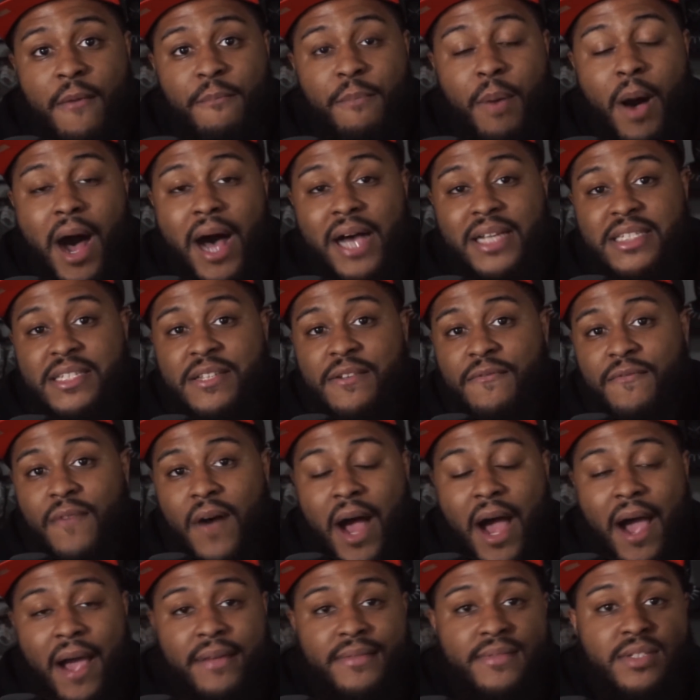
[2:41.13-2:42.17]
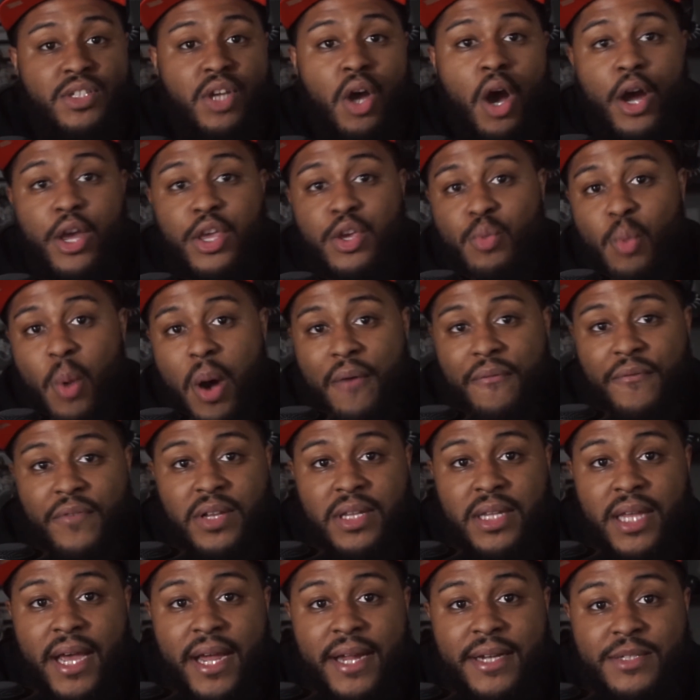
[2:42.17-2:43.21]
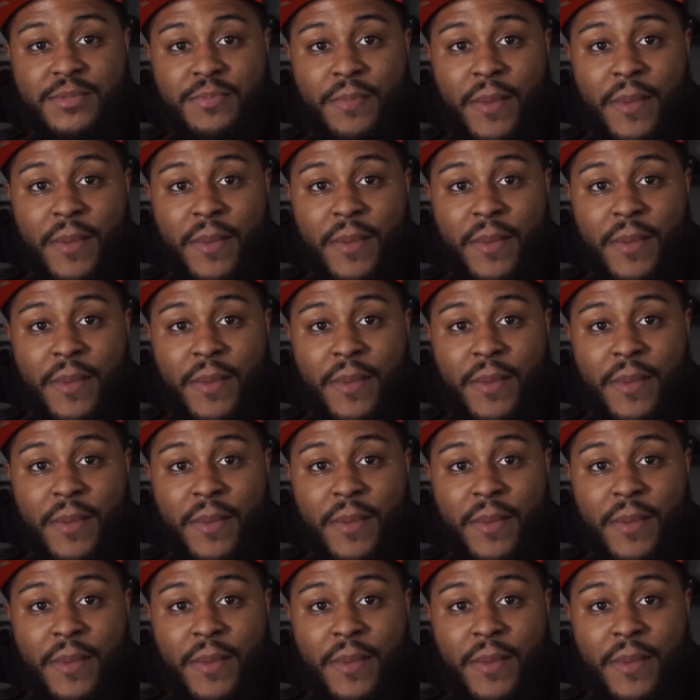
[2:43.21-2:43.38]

positive vibes, talk you off a ledge,